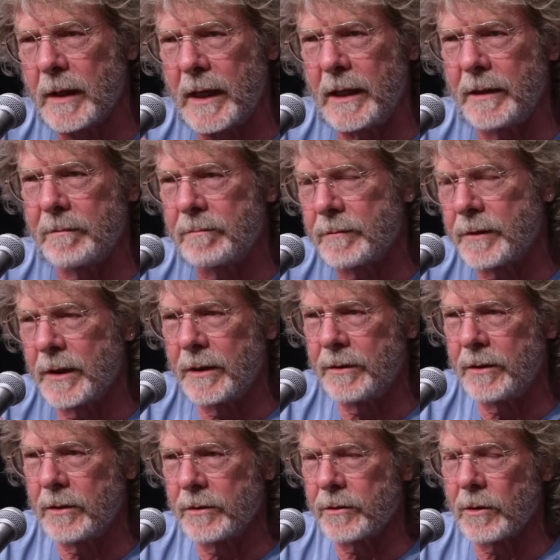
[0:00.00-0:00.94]
8,
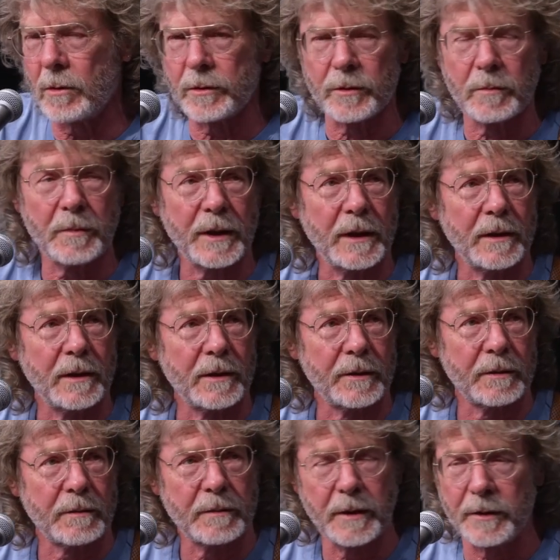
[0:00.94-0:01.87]
10 years older than me
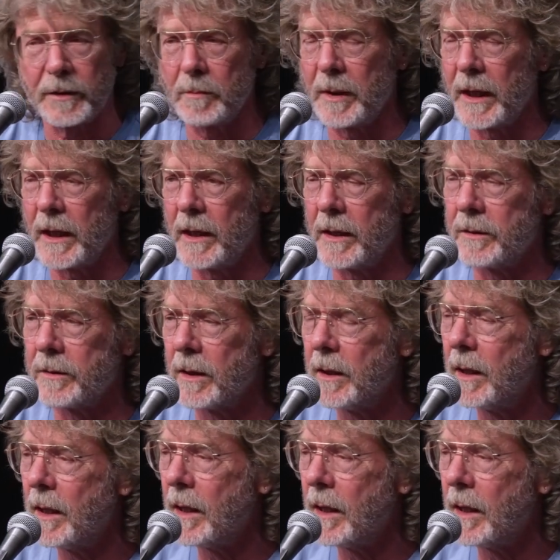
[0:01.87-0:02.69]
in the band.